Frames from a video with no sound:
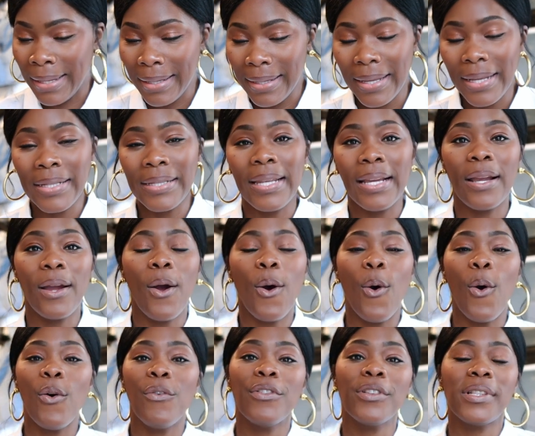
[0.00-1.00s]
it's like an
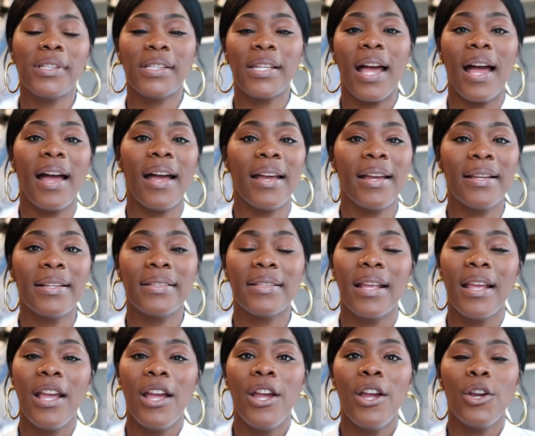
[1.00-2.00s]
oversized
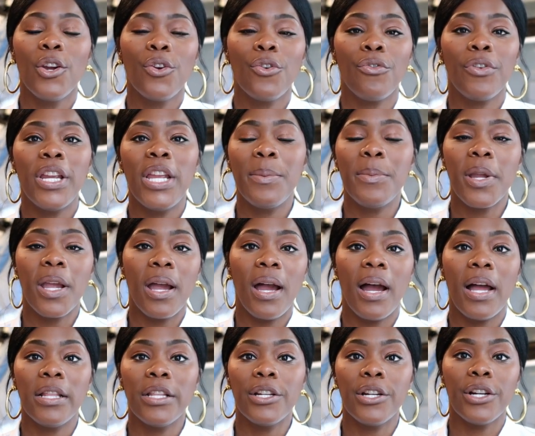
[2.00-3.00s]
cream
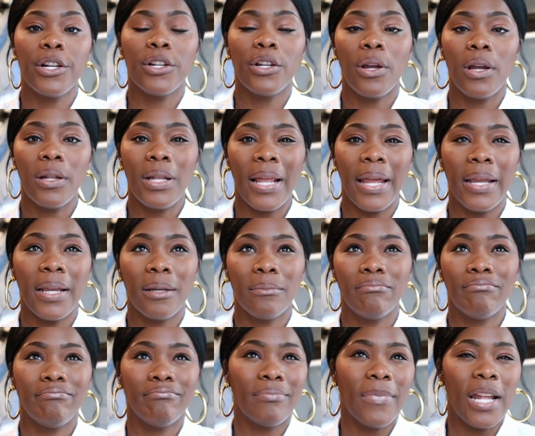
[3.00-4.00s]
color
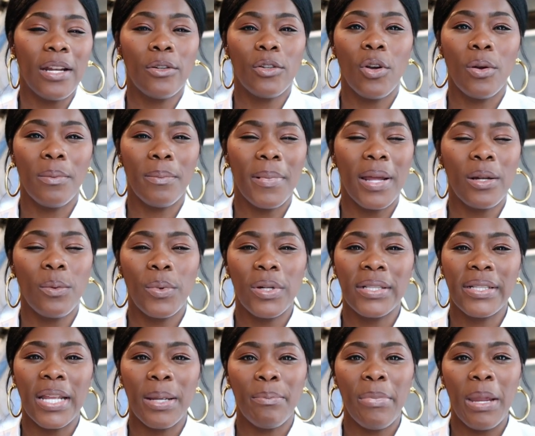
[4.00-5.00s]
like I don't know I don't want
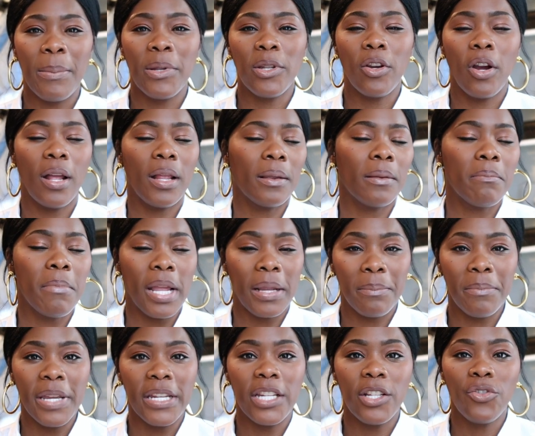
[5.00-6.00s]
to say baby doll like
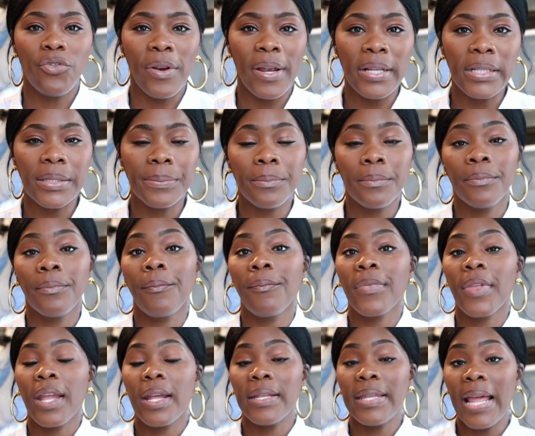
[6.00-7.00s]
midi dress
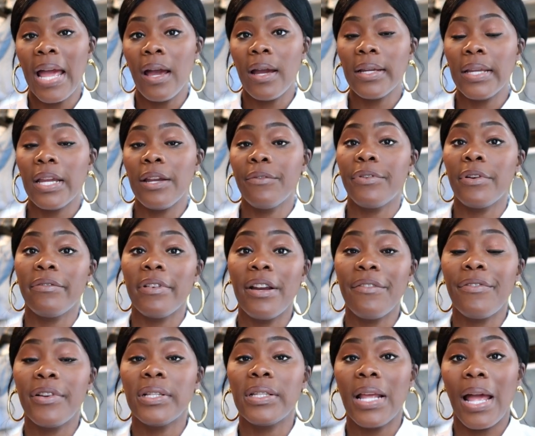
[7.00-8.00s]
now again, for
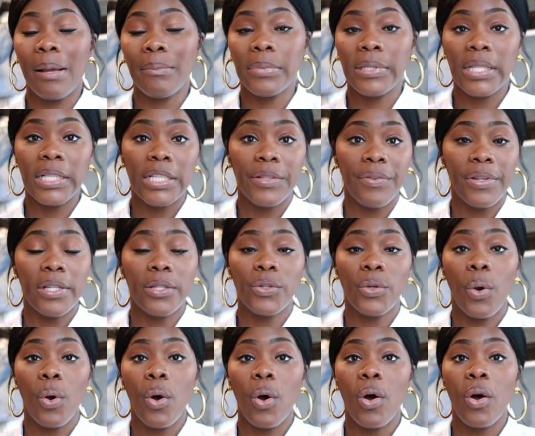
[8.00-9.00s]
reference, I'm six feet
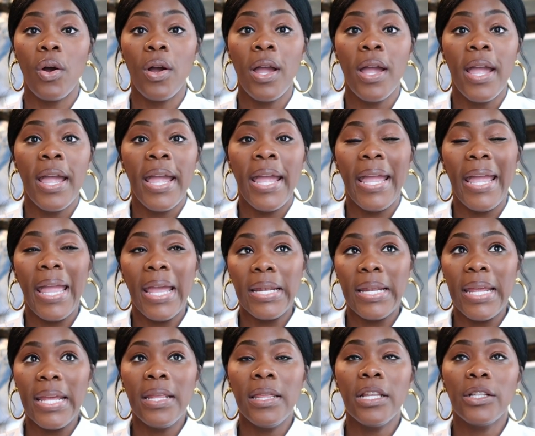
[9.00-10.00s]
tall and
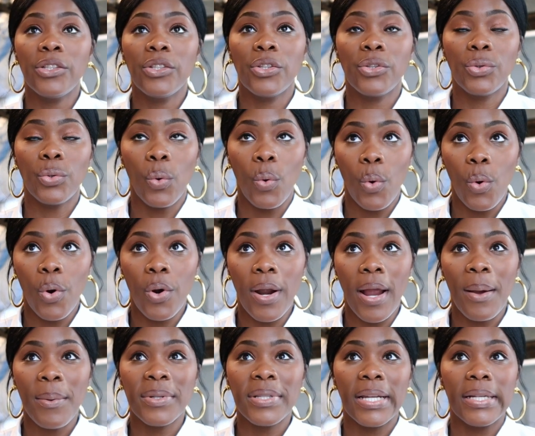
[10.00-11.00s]
in the store,
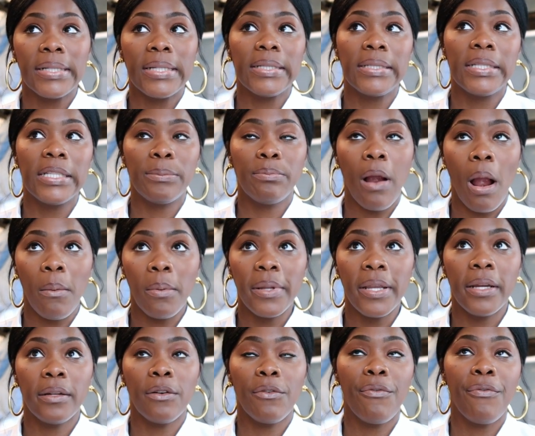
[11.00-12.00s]
I was like, this is probably
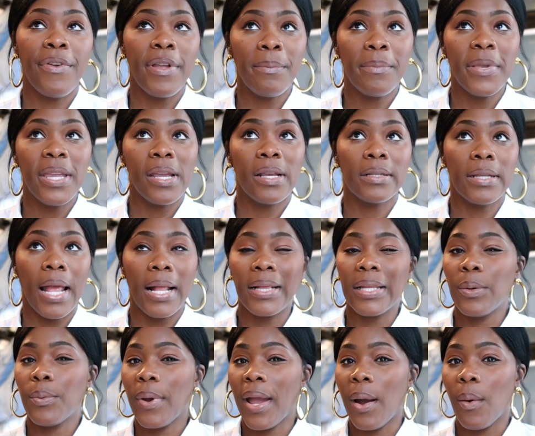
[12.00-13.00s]
gonna fit me
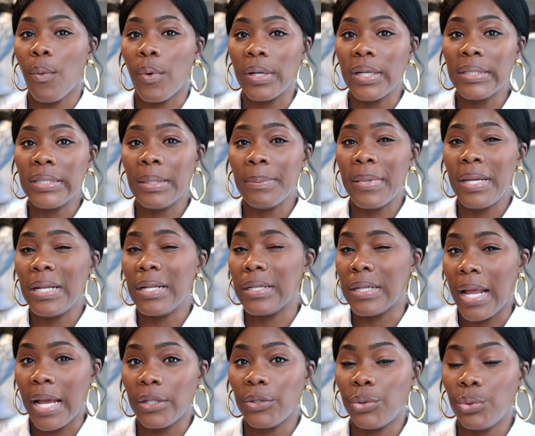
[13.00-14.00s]
exactly where I want it to be,
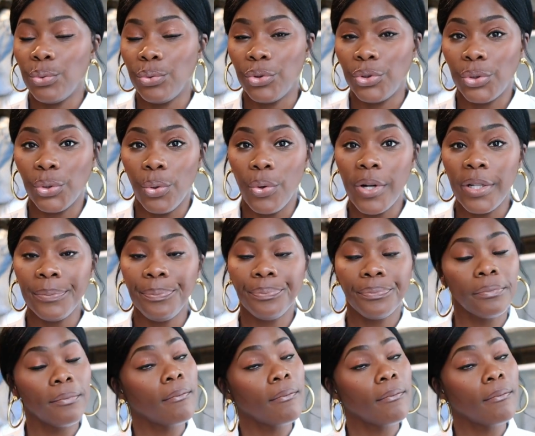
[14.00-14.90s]
not too short.